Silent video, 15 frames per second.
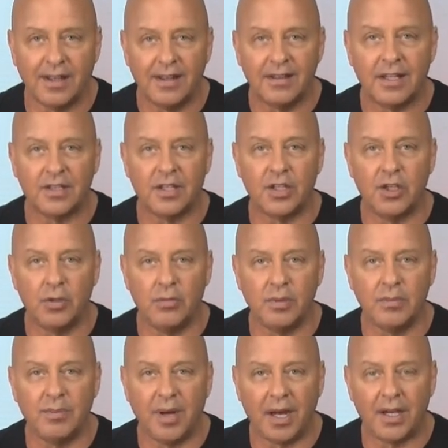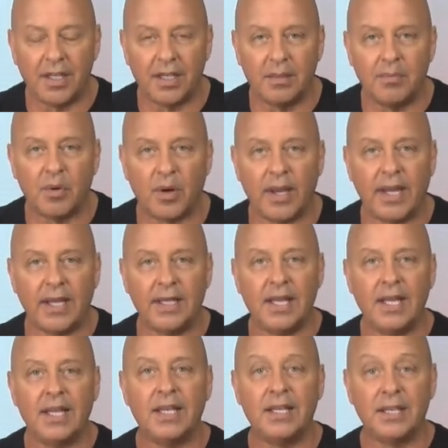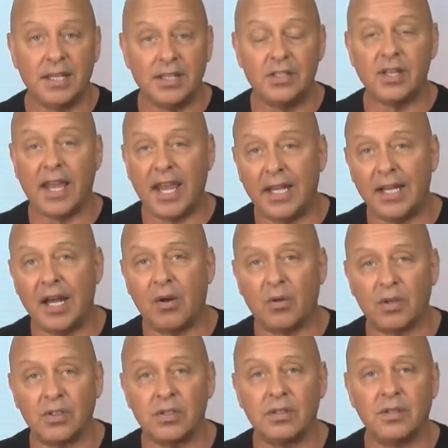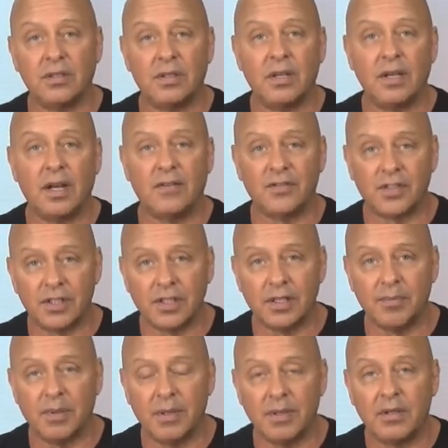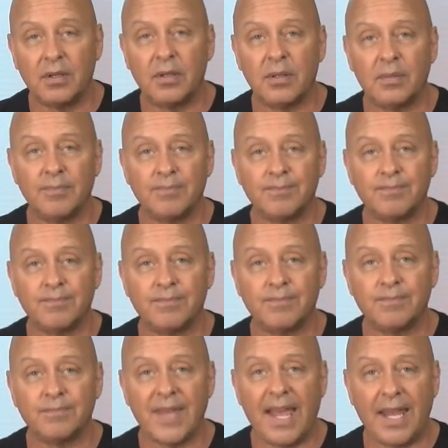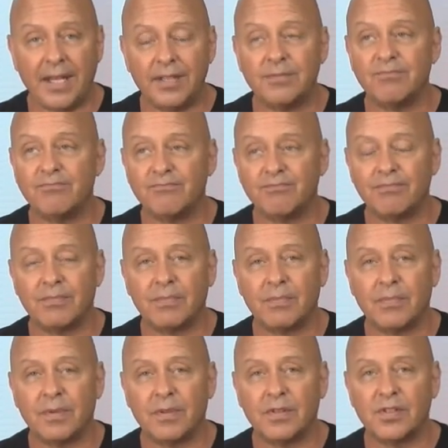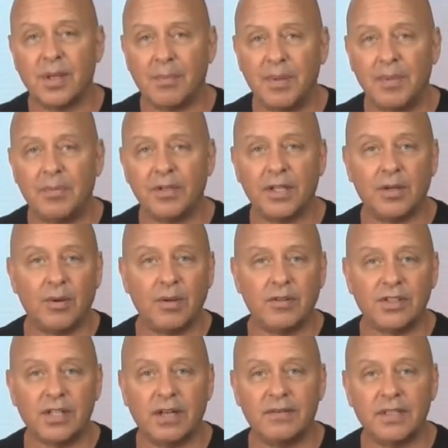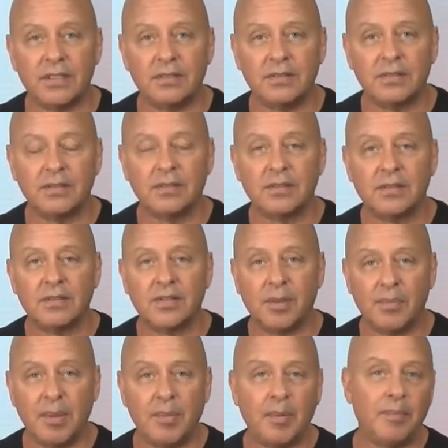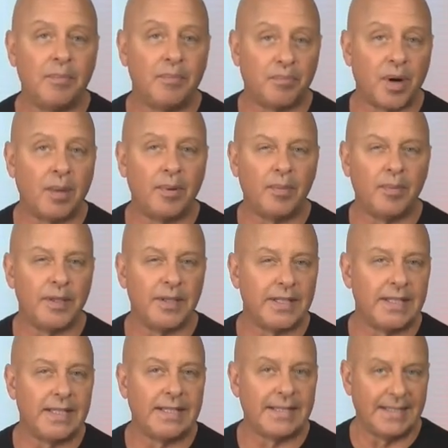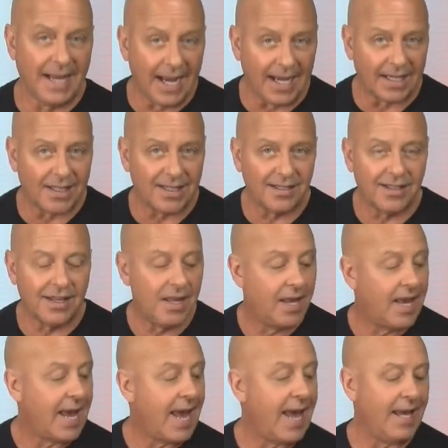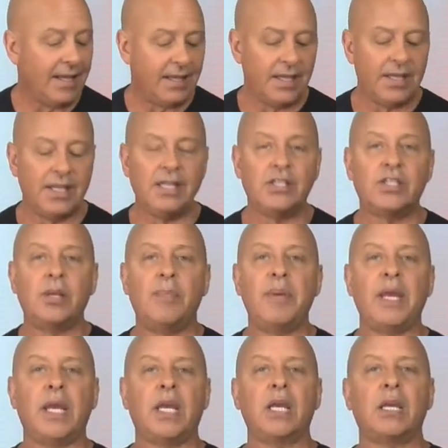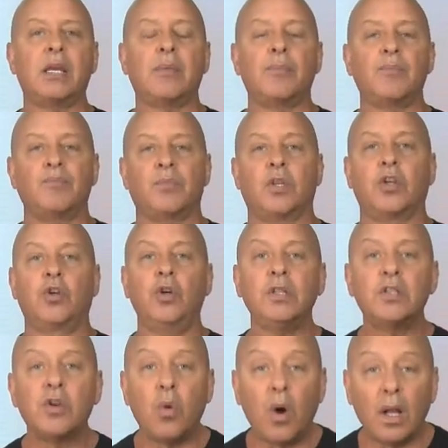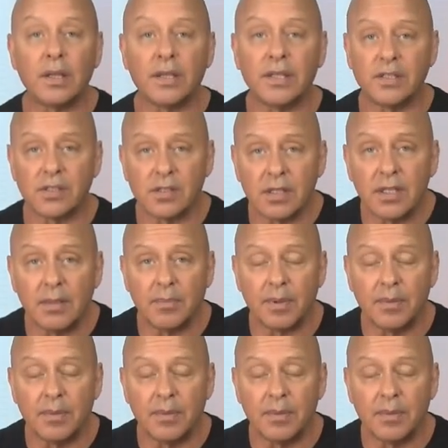that the human body and brain needs 8 hours of sleep. 8. Some people can get away with 7. Some people probably need 9. And it needs to be good quality sleep.